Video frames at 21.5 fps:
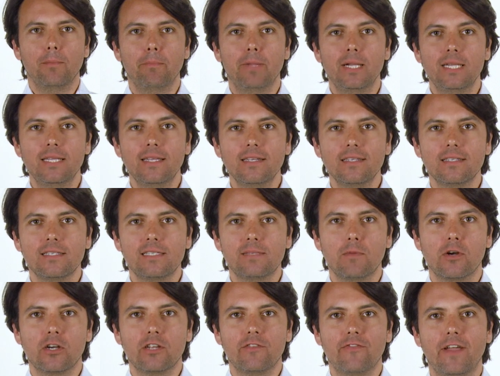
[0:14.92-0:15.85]
Building the
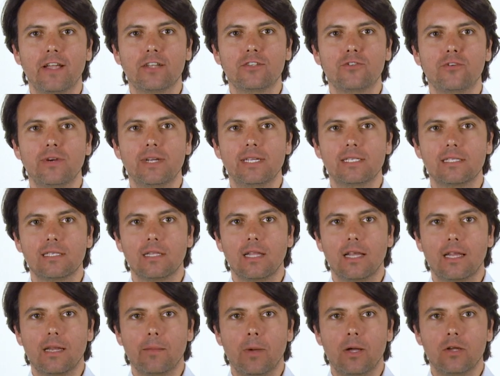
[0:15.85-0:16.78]
smart factory is a
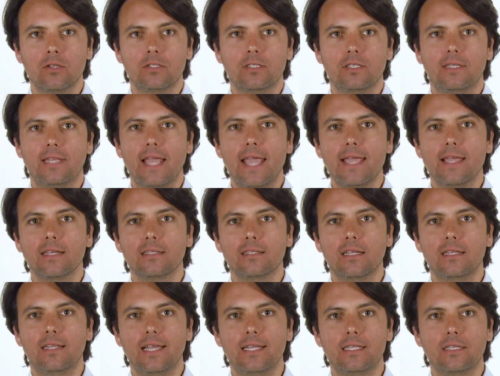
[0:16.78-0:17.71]
lot about taking
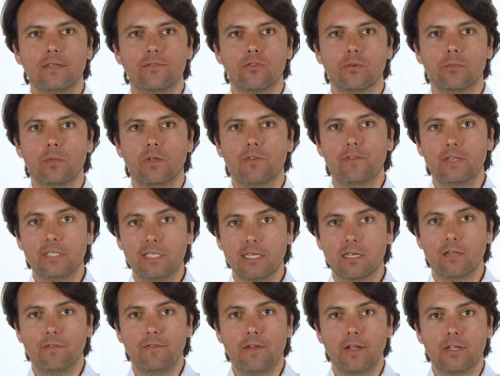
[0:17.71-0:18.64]
the data from the
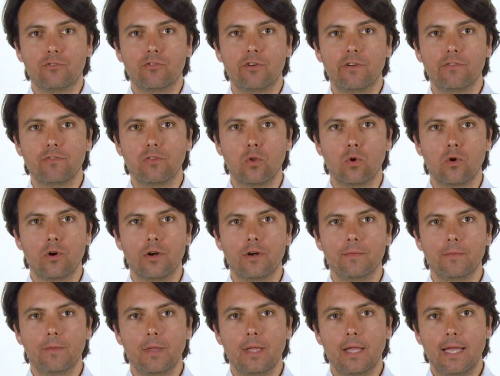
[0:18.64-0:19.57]
physical factory
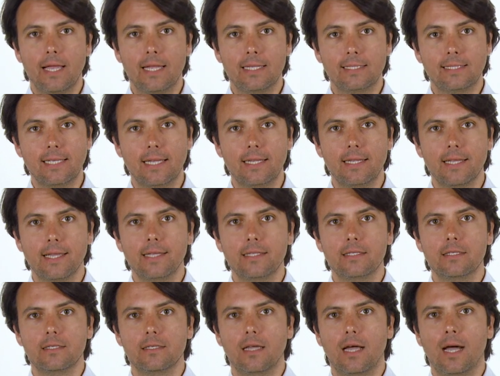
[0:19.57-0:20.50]
floor and sending
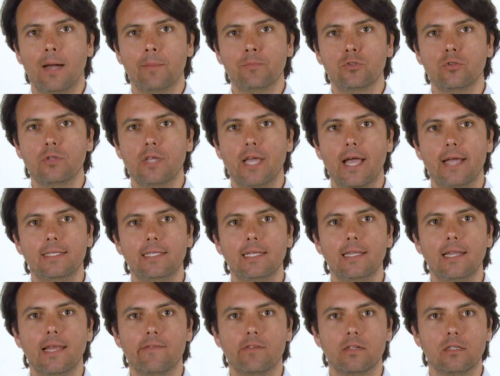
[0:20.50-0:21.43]
it up to the IT
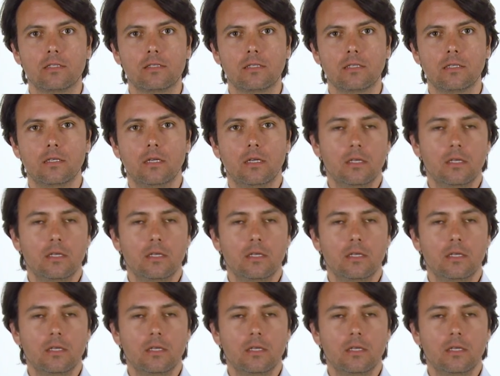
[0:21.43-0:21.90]
levels.